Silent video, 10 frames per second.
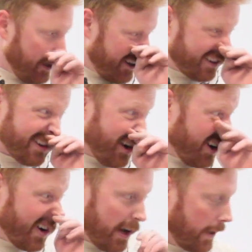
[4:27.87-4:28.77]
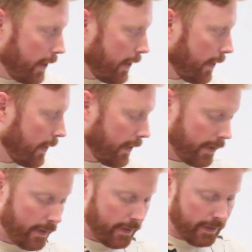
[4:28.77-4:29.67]
Okay, so
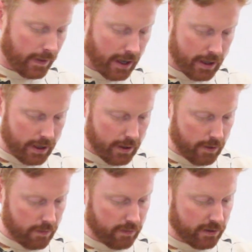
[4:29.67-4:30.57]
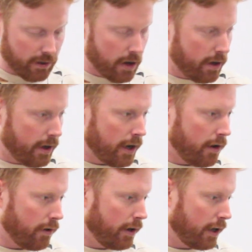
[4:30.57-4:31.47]
I
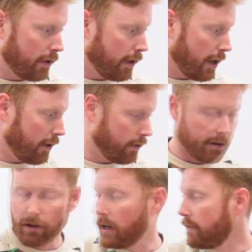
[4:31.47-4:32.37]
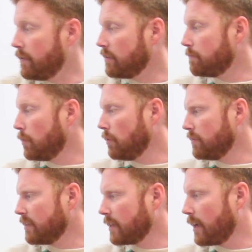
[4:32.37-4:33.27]
started out, and I have these
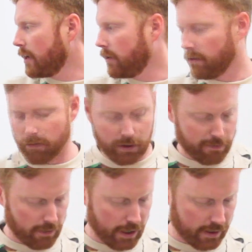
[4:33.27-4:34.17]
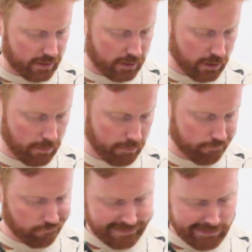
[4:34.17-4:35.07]
molds that kind of reflect
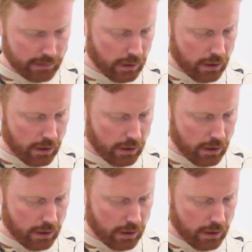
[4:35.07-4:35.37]
some